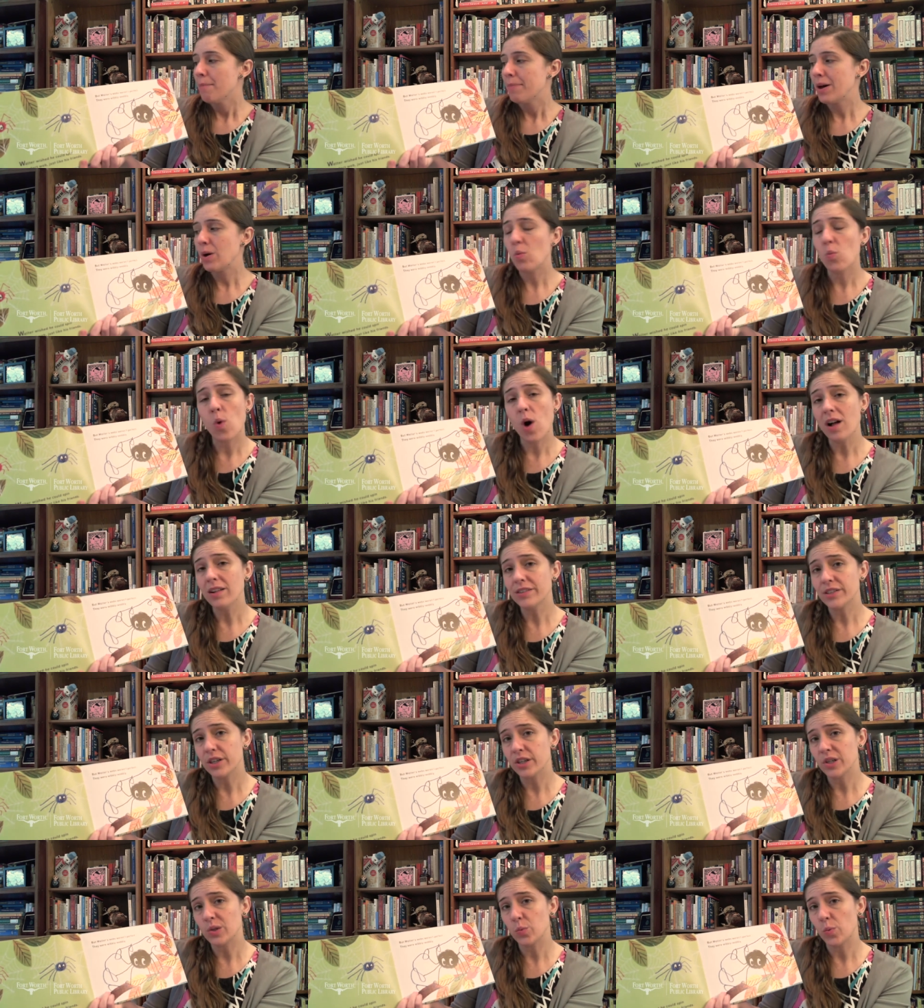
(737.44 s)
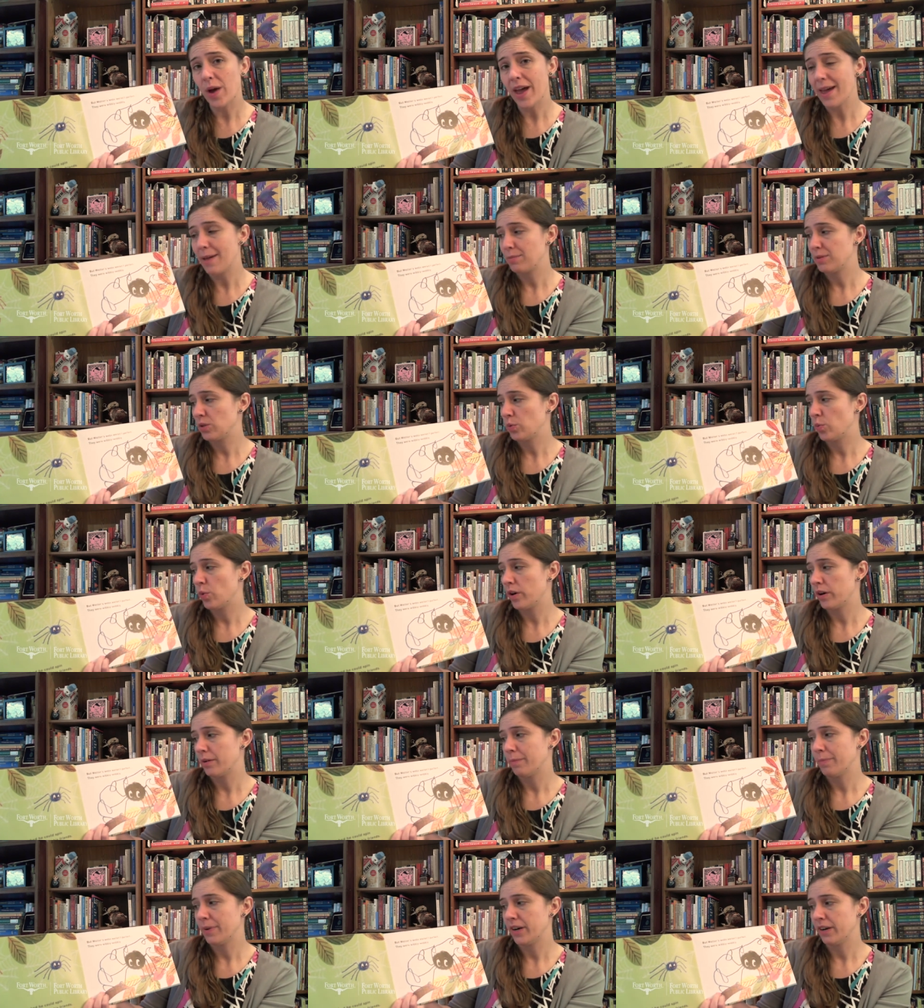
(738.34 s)
But Walter's webs
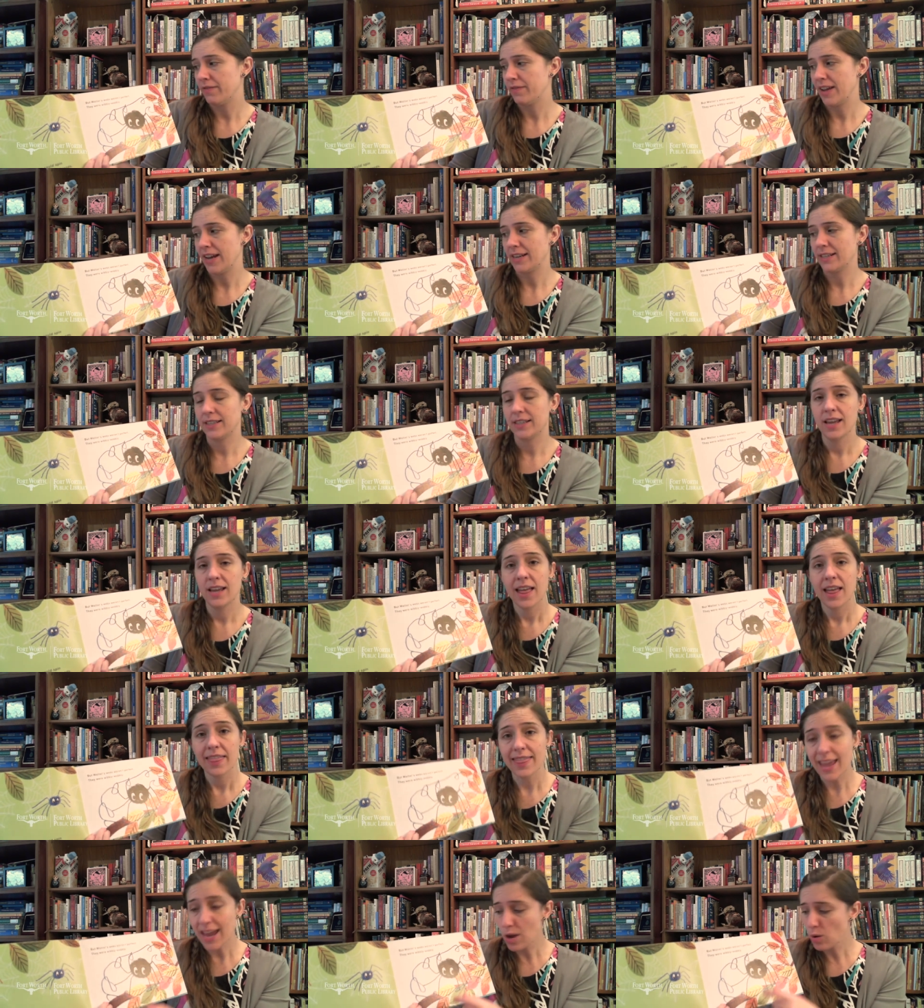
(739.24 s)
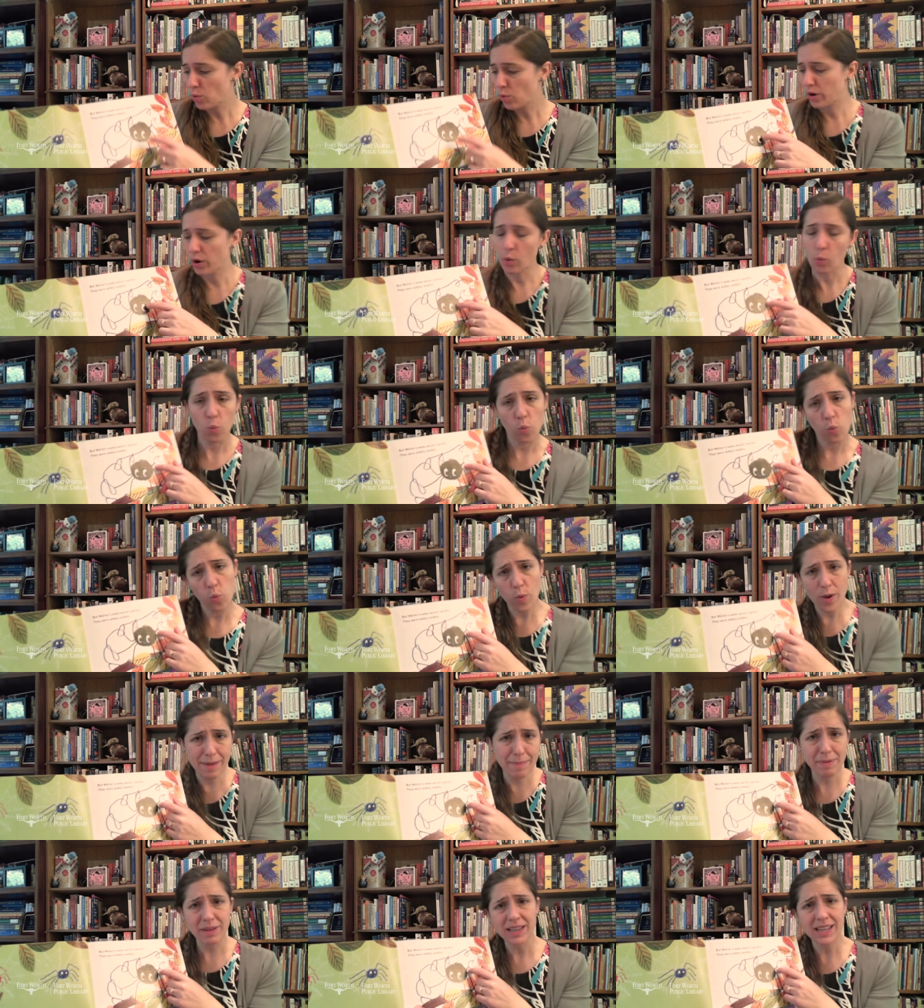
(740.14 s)
weren't perfect. They were
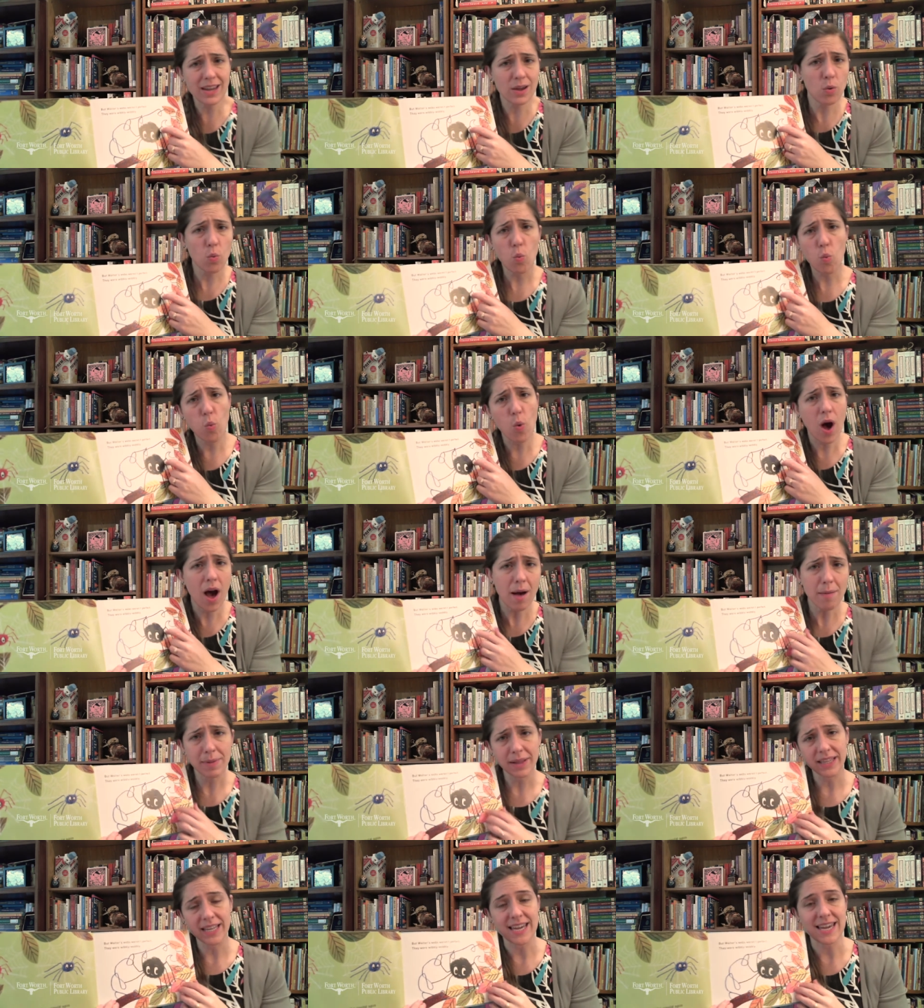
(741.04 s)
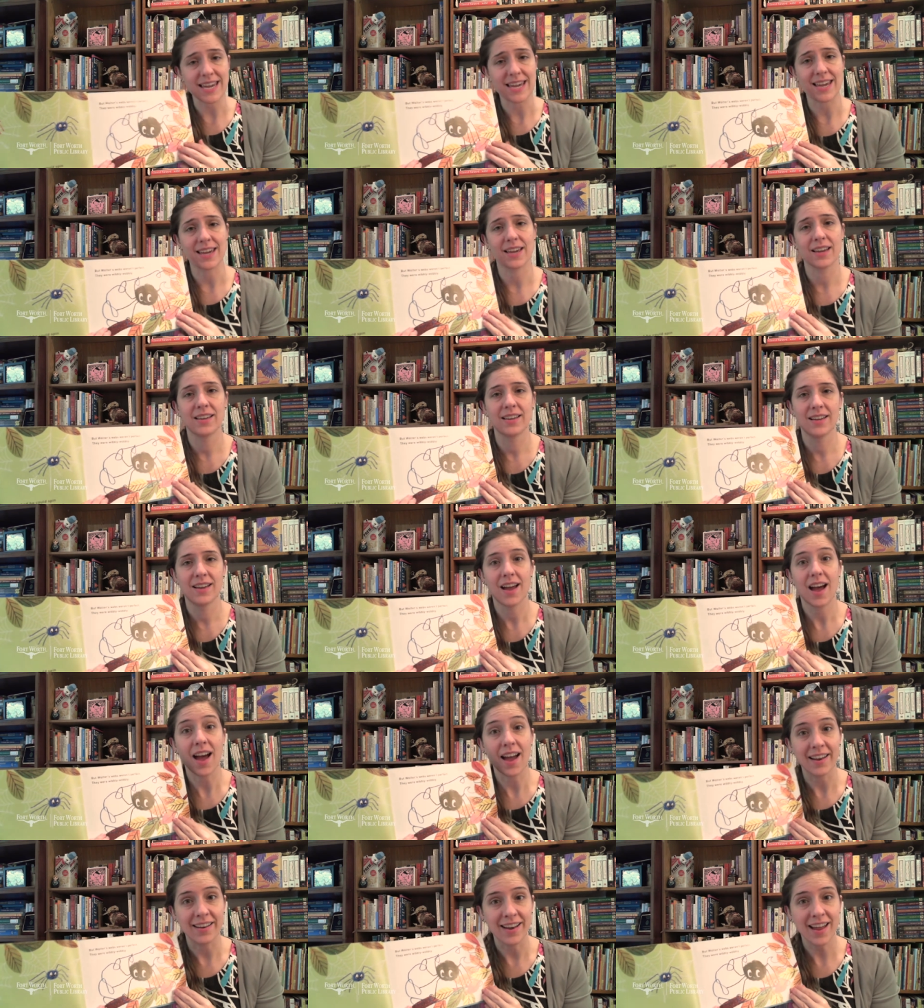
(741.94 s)
wibbly wobbly
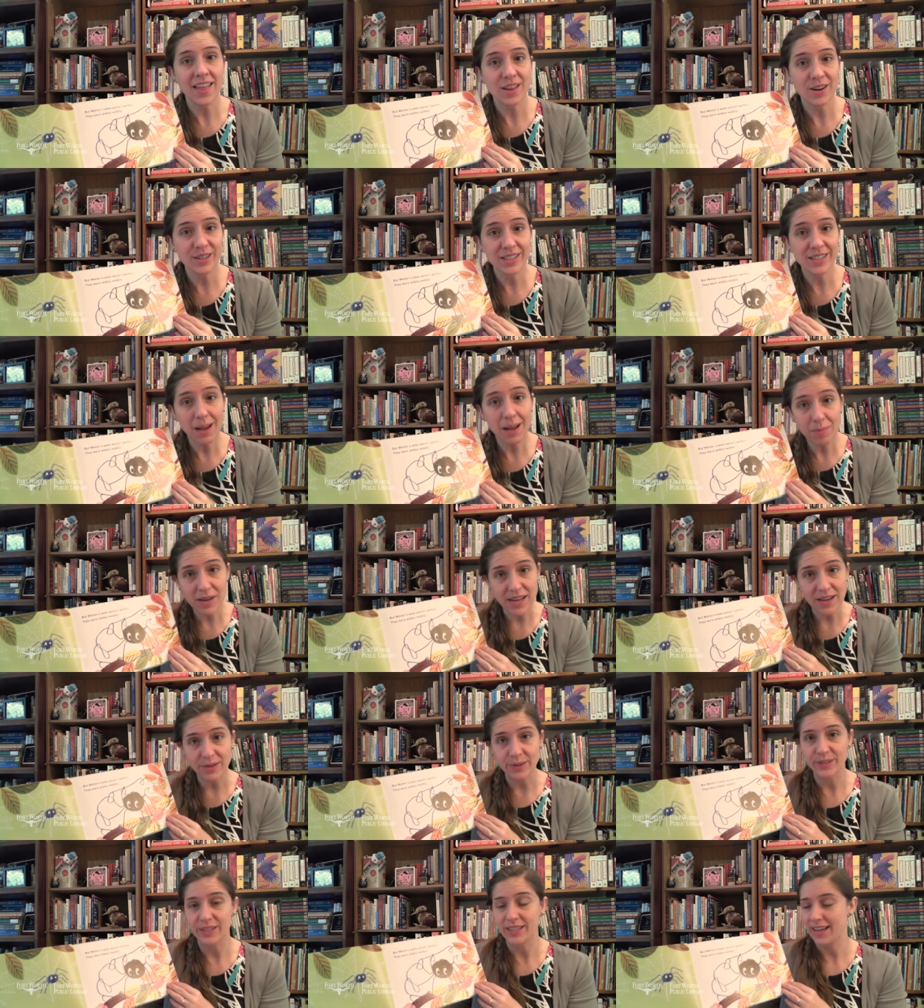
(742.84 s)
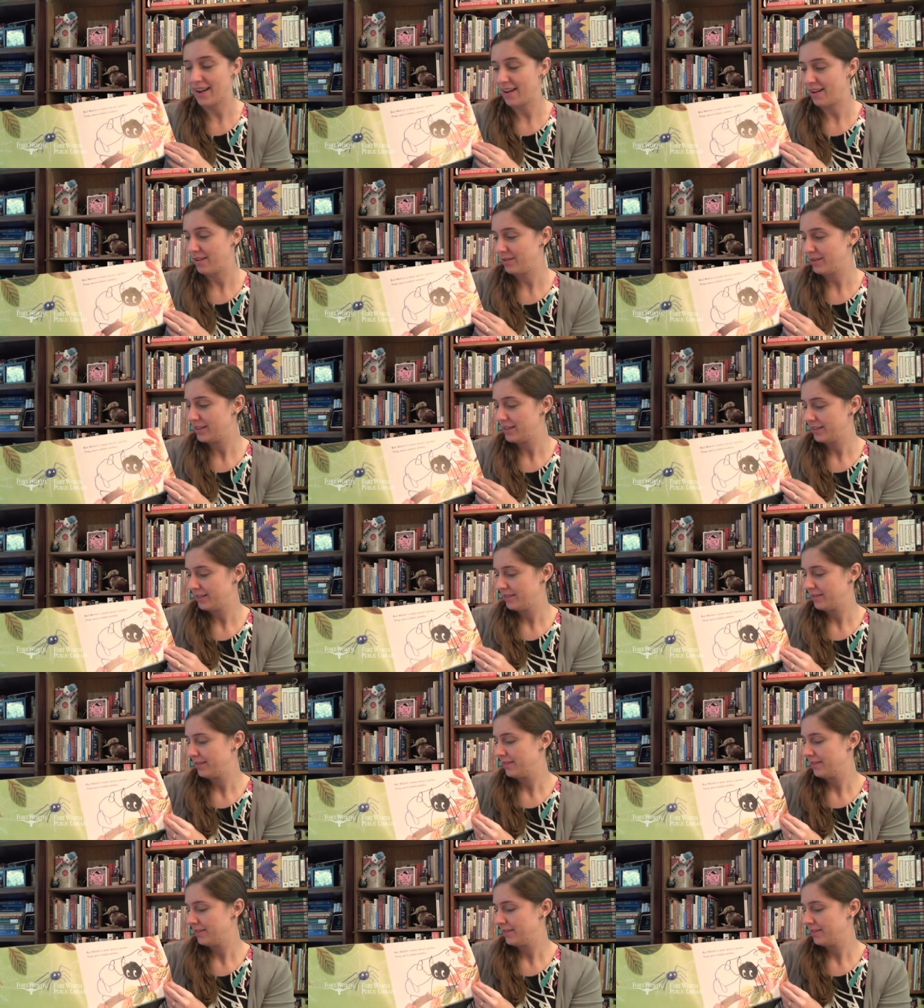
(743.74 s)
another W sound.